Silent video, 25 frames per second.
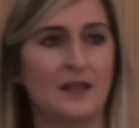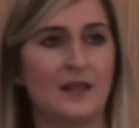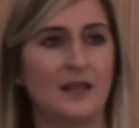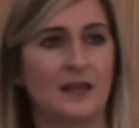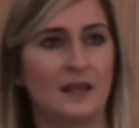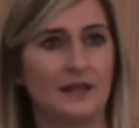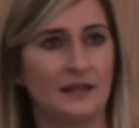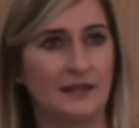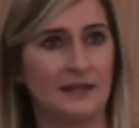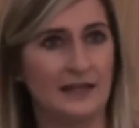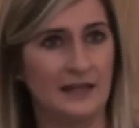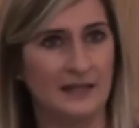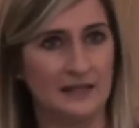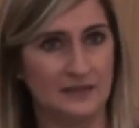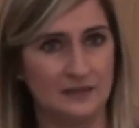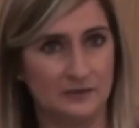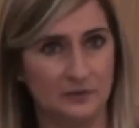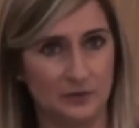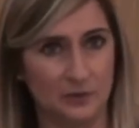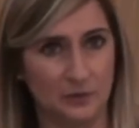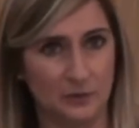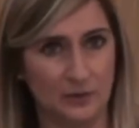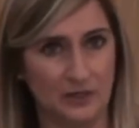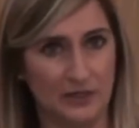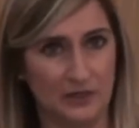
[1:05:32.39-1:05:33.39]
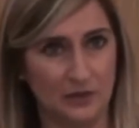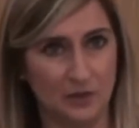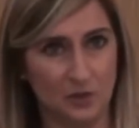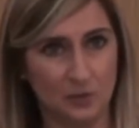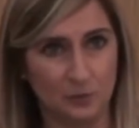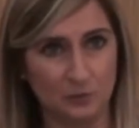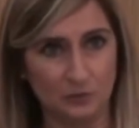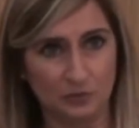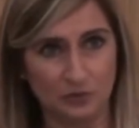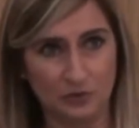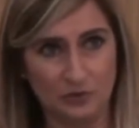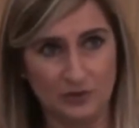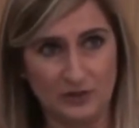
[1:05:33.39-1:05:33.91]
Again, if you wake up
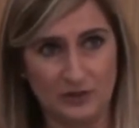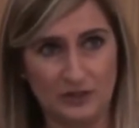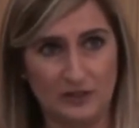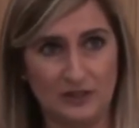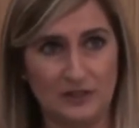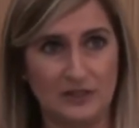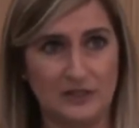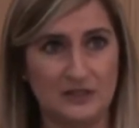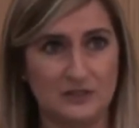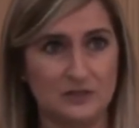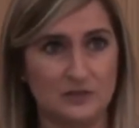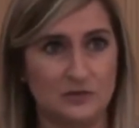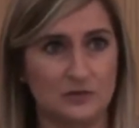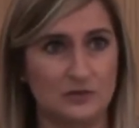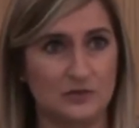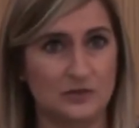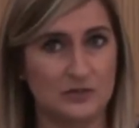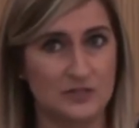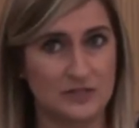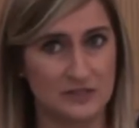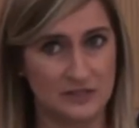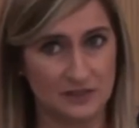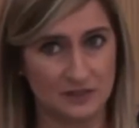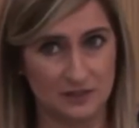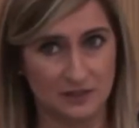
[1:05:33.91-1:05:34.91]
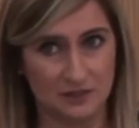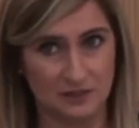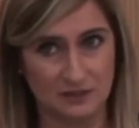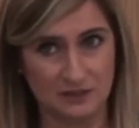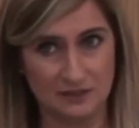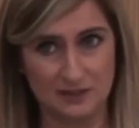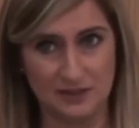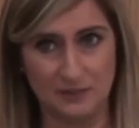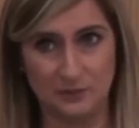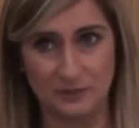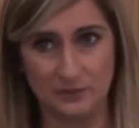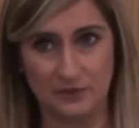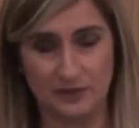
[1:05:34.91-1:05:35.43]
during the night or you're still not
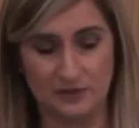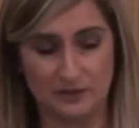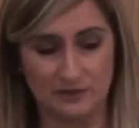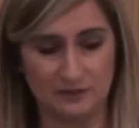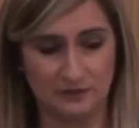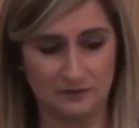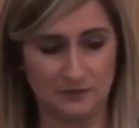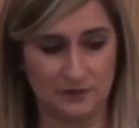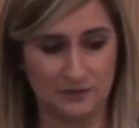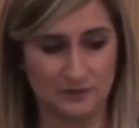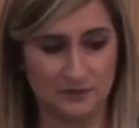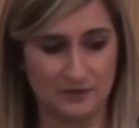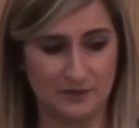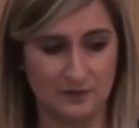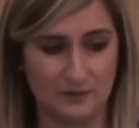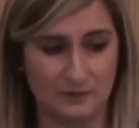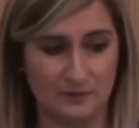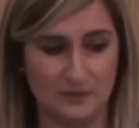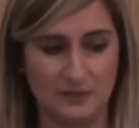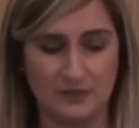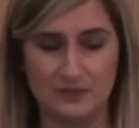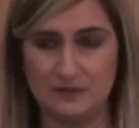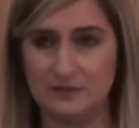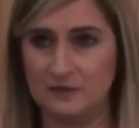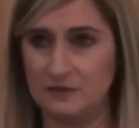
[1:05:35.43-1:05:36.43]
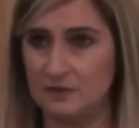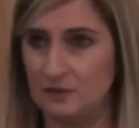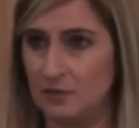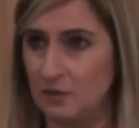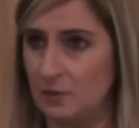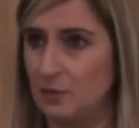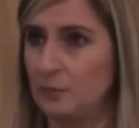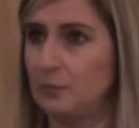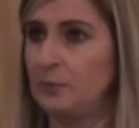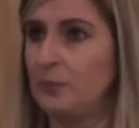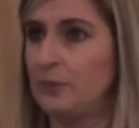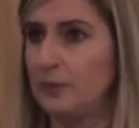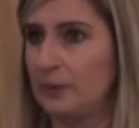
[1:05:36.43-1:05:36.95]
asleep within the 15 minutes,
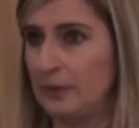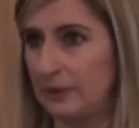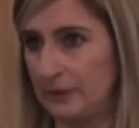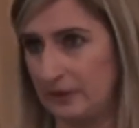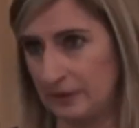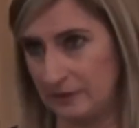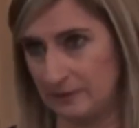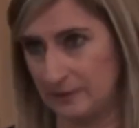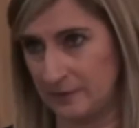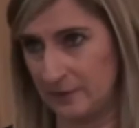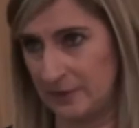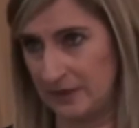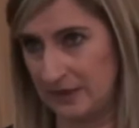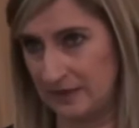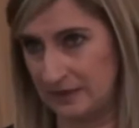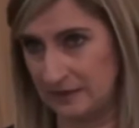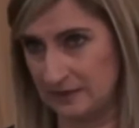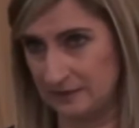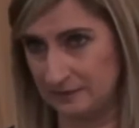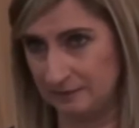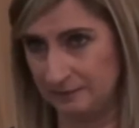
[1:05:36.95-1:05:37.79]
up and out of the bed.